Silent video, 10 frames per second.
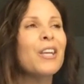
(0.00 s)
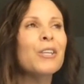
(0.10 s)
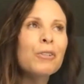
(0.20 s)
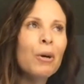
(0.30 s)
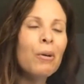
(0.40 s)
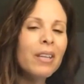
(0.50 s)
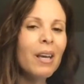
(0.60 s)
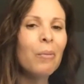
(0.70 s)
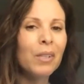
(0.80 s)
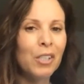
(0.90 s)
You don't
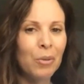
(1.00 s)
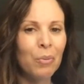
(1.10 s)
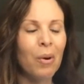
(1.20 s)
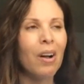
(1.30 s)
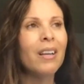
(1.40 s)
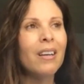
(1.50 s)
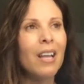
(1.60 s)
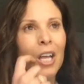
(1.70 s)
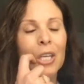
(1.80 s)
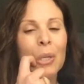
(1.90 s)
get what you want.
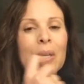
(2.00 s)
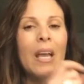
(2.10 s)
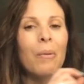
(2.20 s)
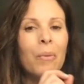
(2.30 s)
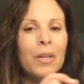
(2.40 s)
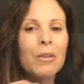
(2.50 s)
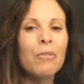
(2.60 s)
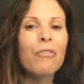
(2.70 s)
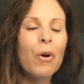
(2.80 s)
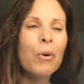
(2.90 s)
You get what you
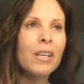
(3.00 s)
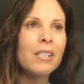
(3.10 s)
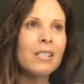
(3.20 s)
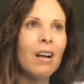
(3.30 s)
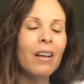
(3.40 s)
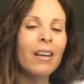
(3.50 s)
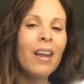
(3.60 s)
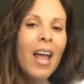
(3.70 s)
focus on.